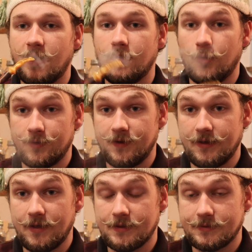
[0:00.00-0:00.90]
Of course,
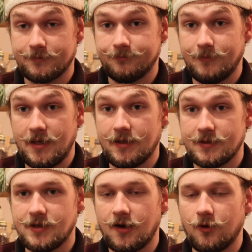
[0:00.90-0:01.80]
that doesn't mean
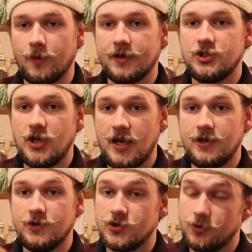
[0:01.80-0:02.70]
it's not going to
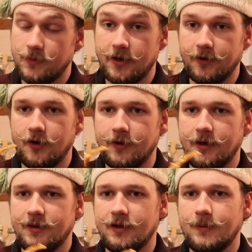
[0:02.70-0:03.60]
change. We don't know
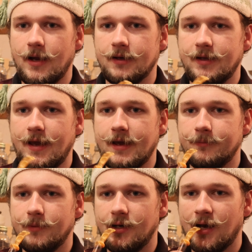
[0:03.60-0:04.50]
anything about that,
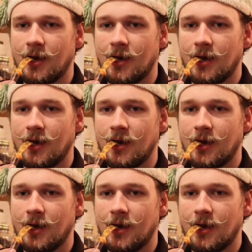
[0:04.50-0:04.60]
but